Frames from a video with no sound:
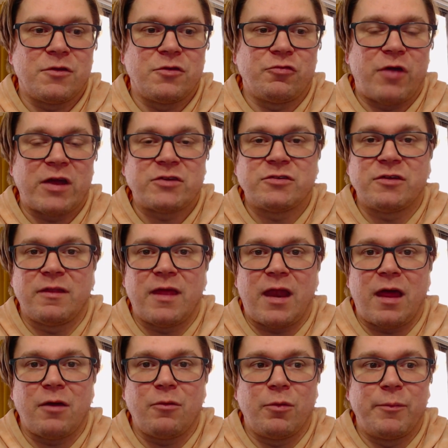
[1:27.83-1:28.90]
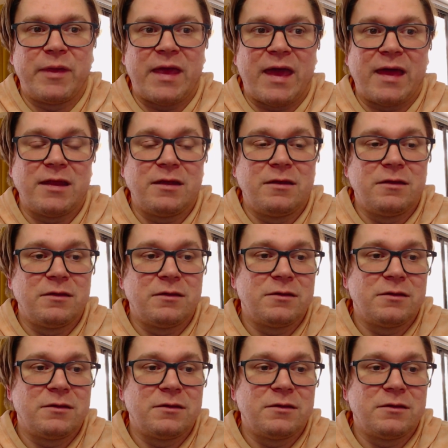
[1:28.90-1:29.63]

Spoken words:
direction that I will be headed